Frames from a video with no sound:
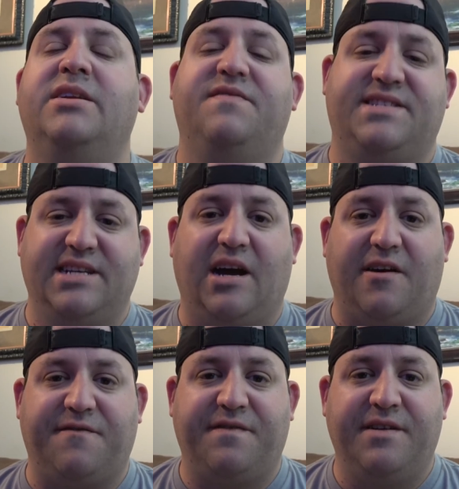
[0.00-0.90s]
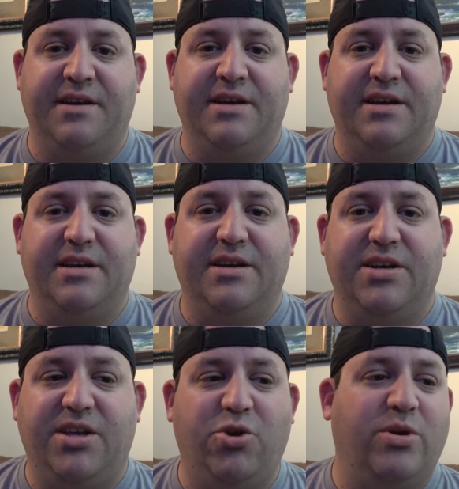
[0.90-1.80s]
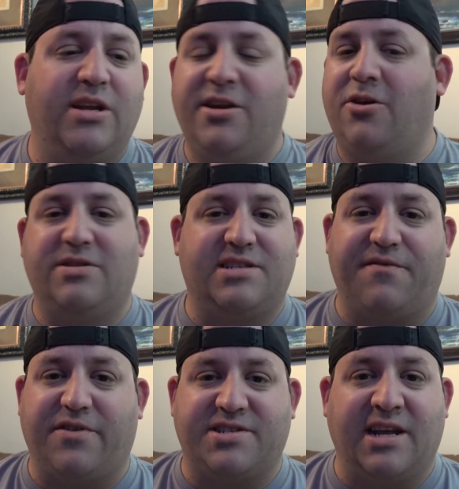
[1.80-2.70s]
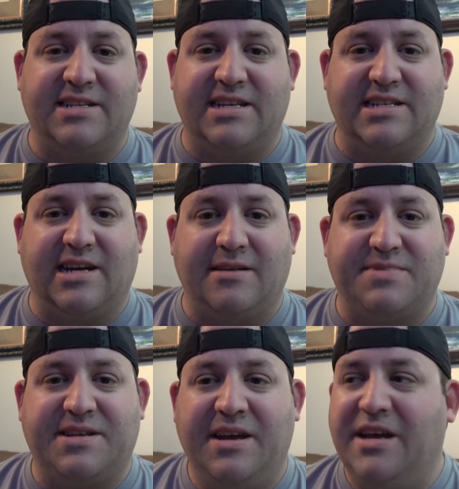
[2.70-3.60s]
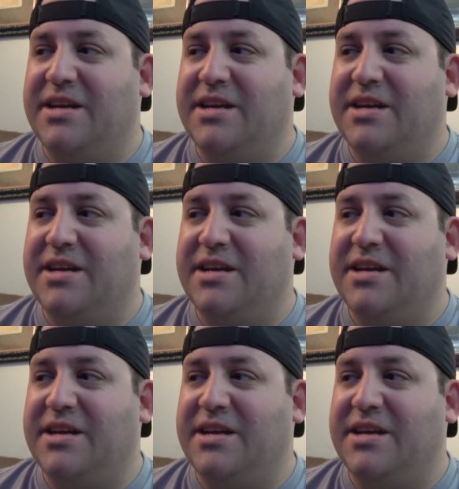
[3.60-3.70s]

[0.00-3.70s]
of stuff you didn't notice the first 19 times.